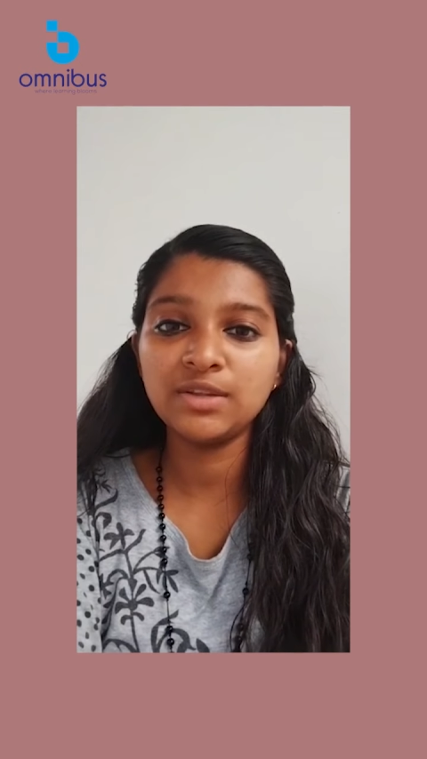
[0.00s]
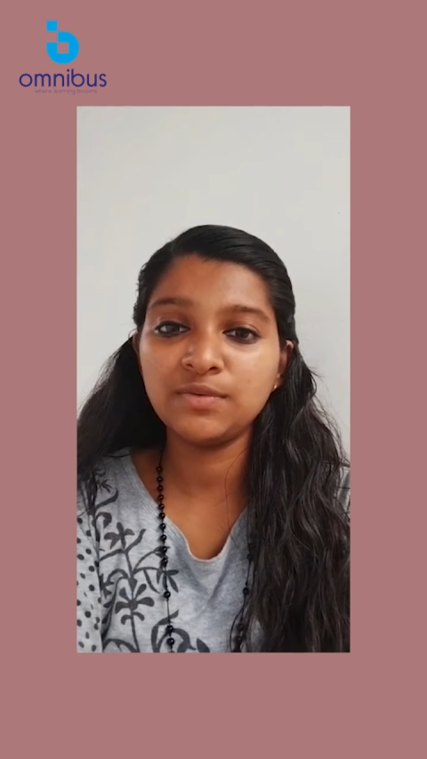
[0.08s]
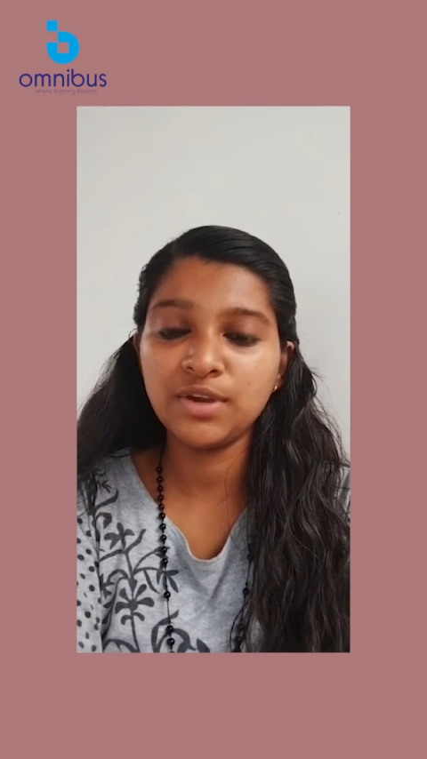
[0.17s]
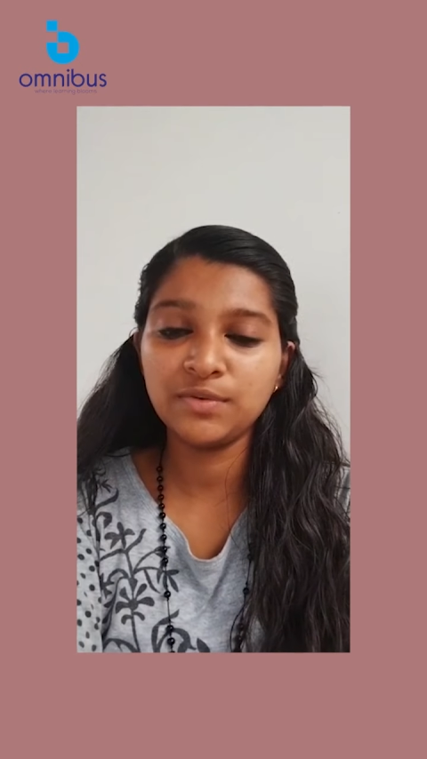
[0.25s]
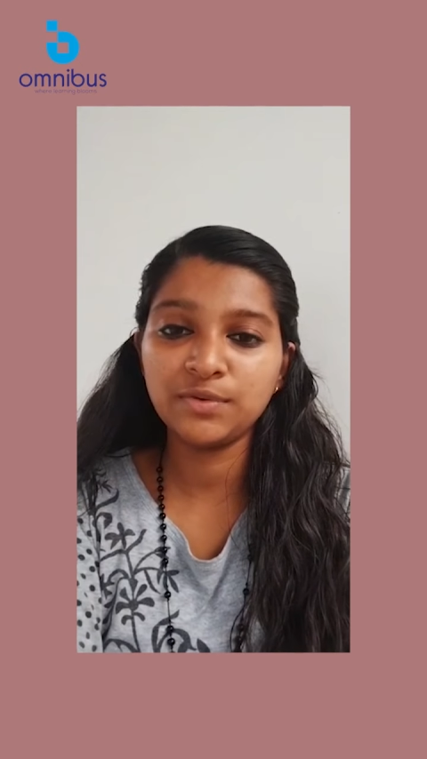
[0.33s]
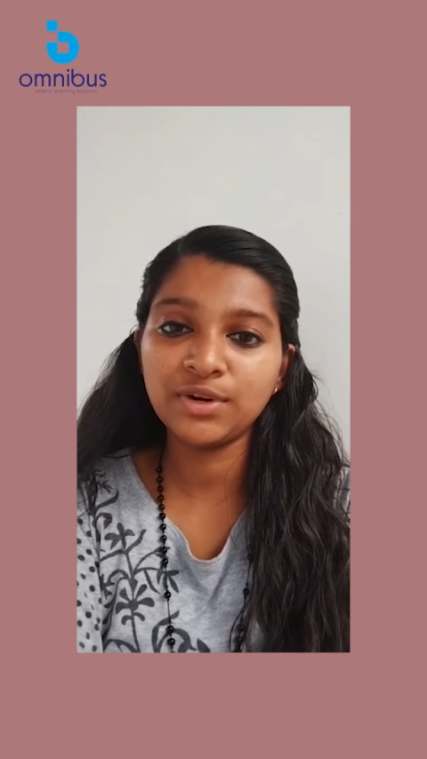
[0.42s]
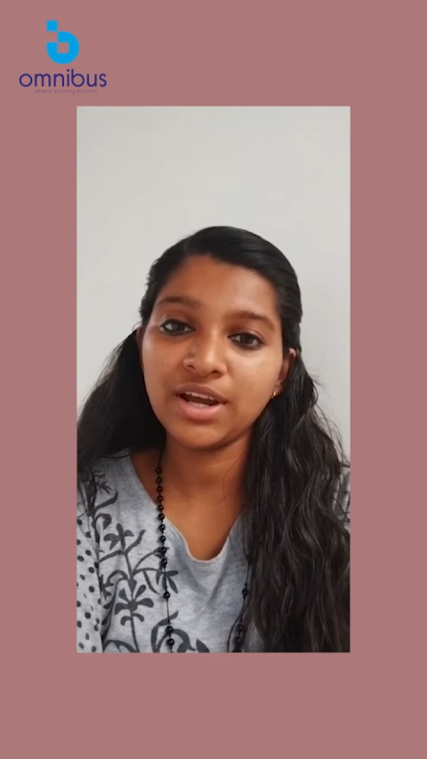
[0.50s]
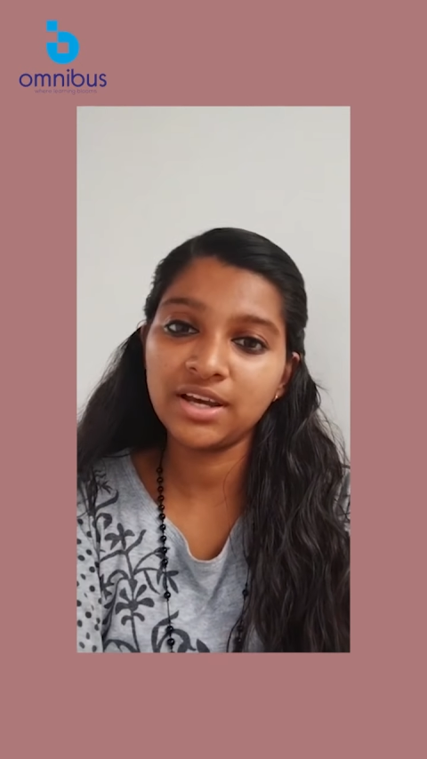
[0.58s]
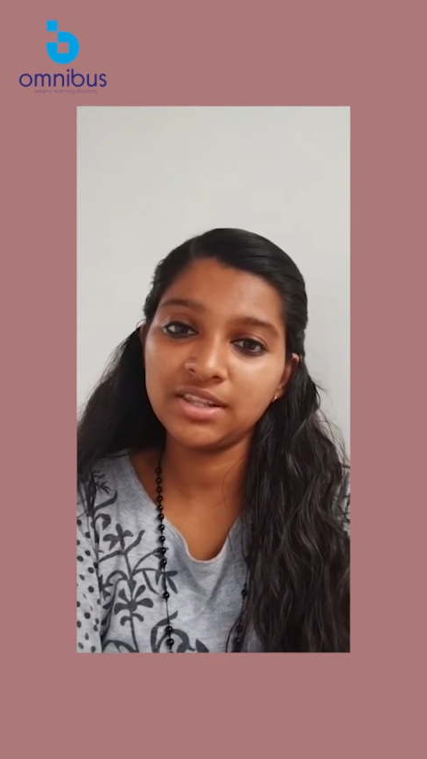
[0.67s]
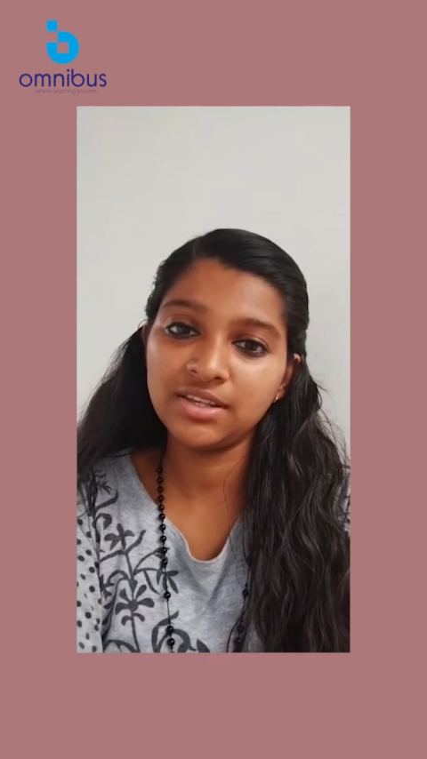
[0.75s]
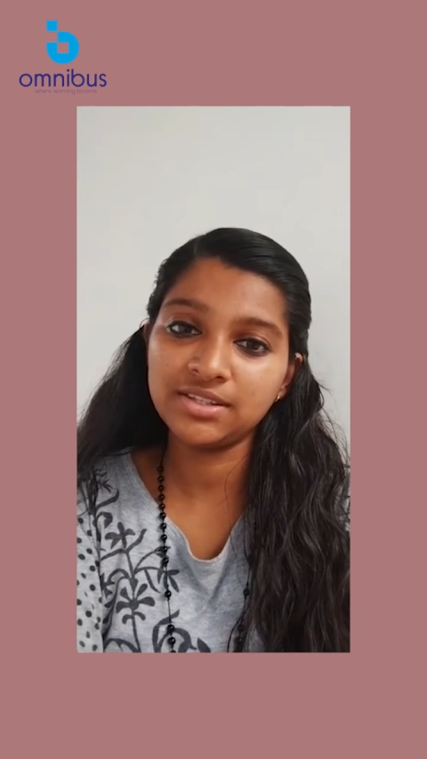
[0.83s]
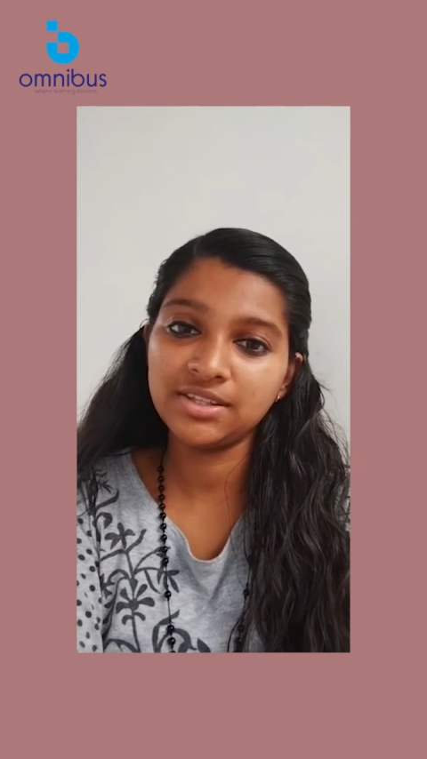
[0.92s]
way for
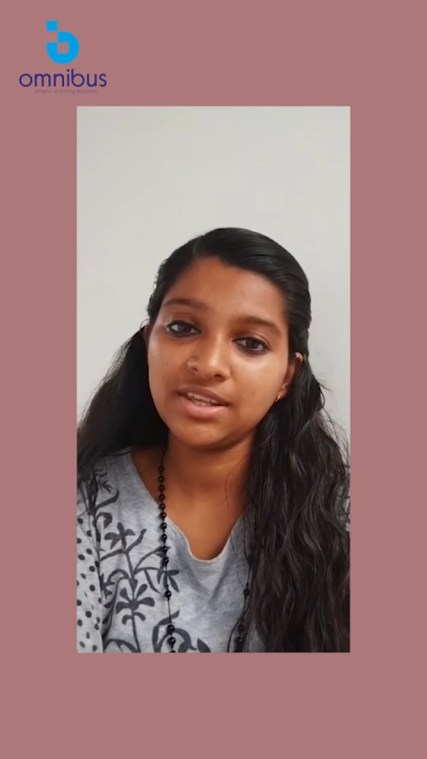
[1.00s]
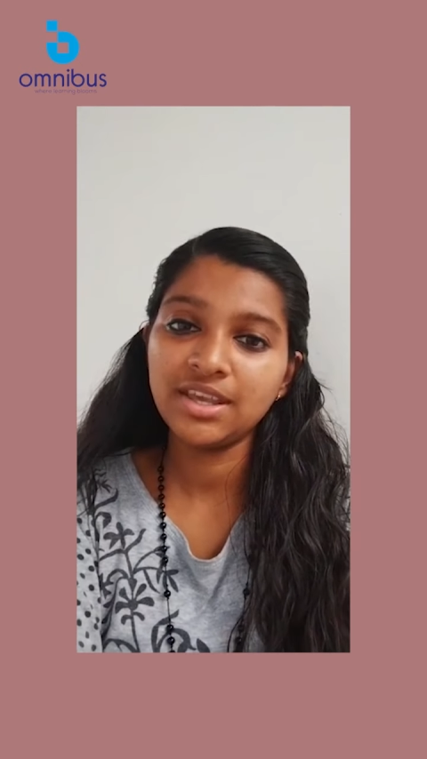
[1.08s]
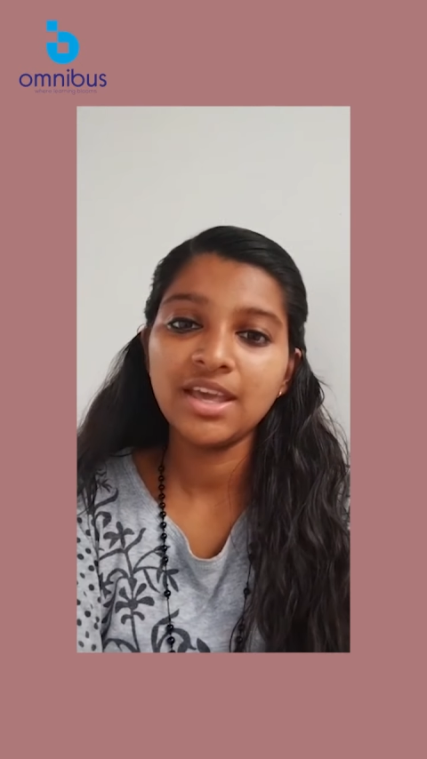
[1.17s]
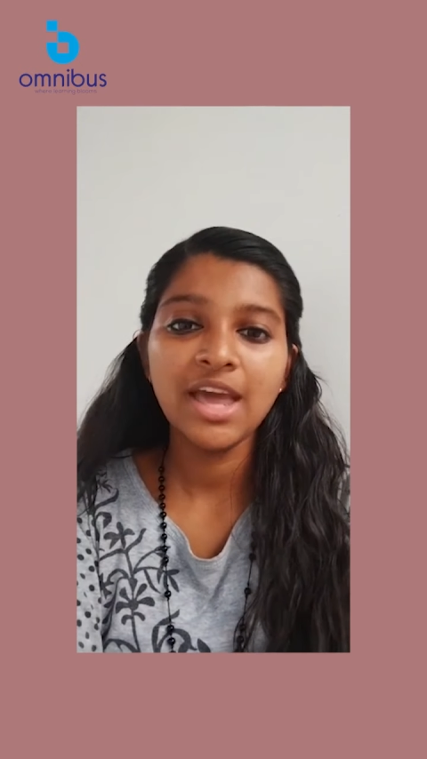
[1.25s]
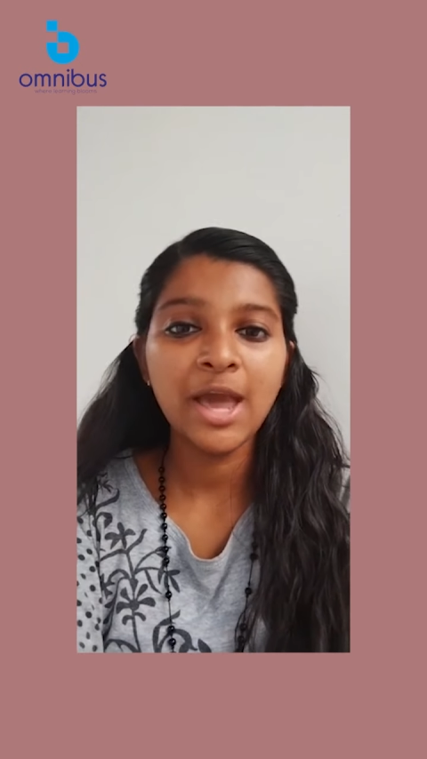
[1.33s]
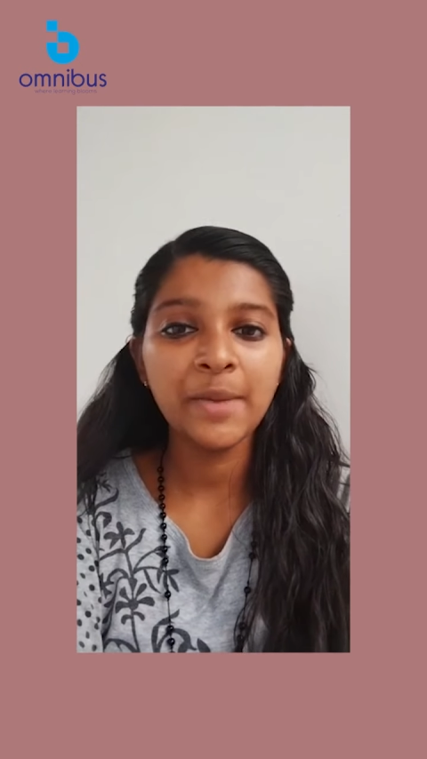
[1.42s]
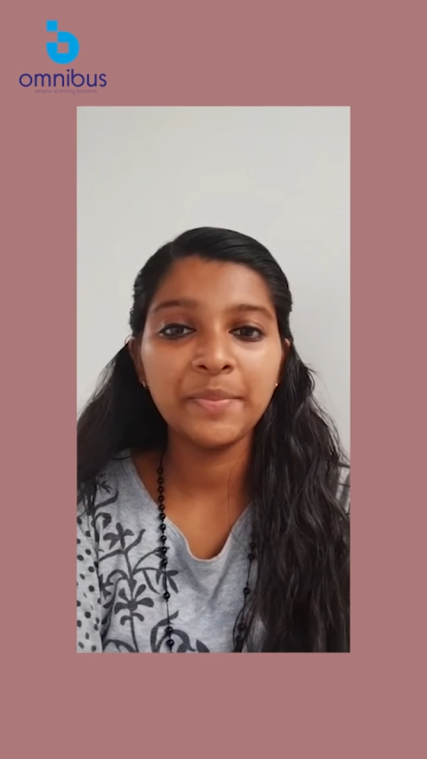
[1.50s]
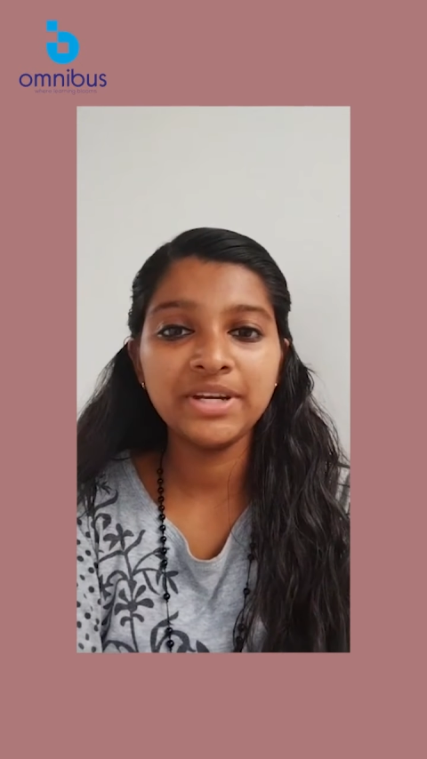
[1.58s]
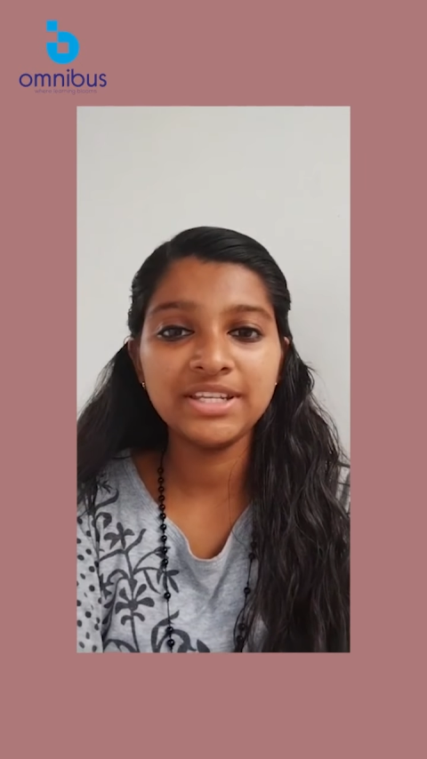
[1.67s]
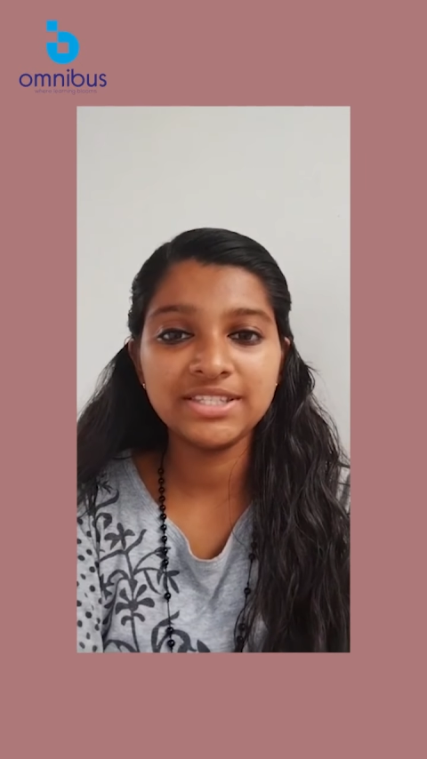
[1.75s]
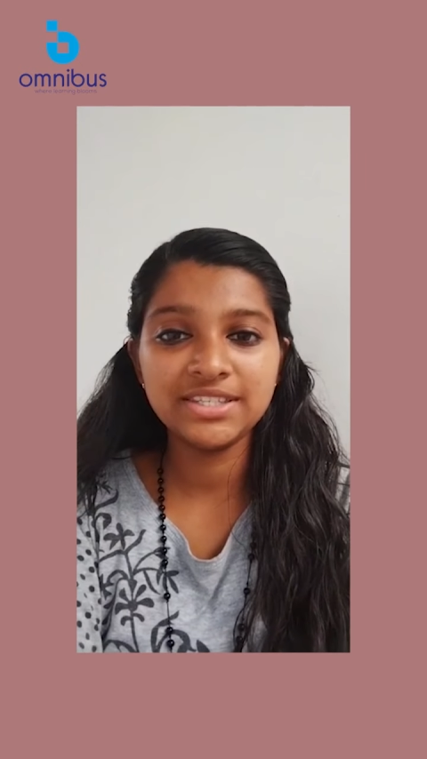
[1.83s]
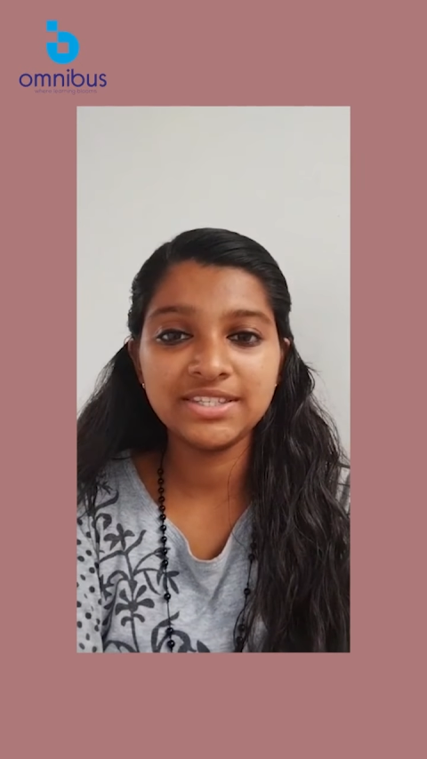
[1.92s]
others. Happy
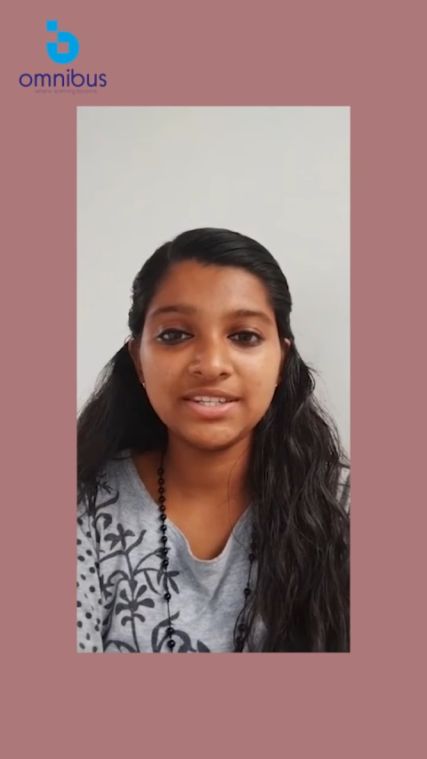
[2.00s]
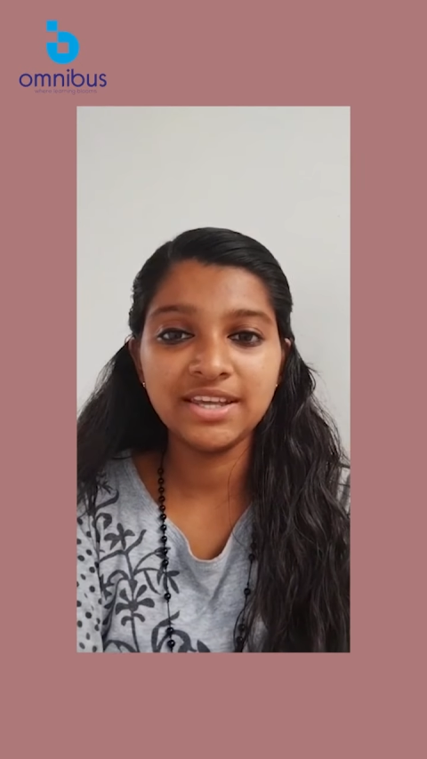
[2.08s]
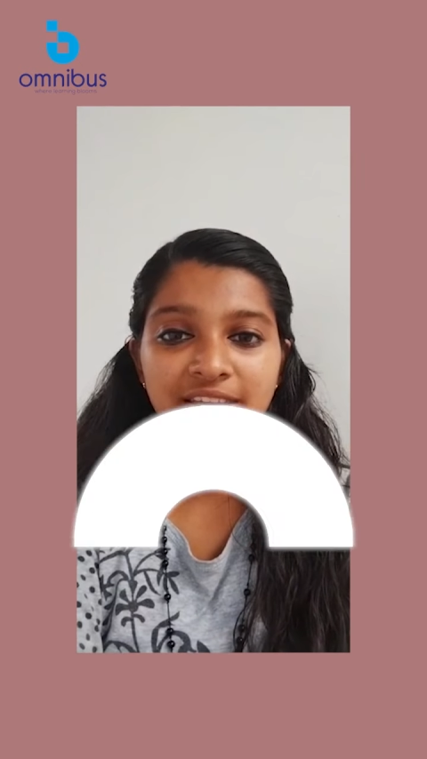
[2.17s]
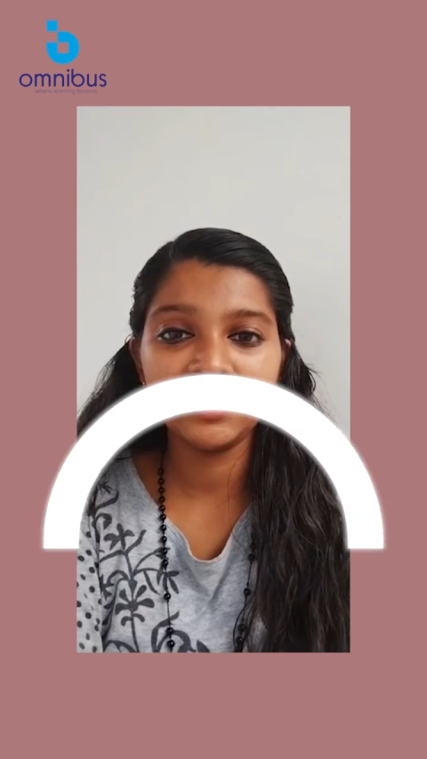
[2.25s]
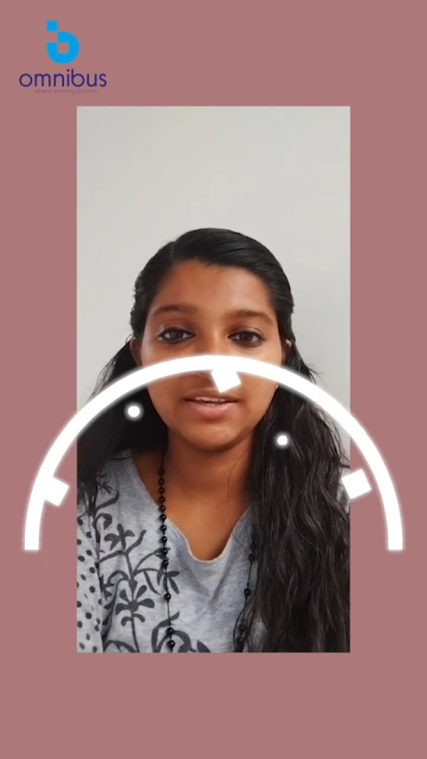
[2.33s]
Teacher's Day.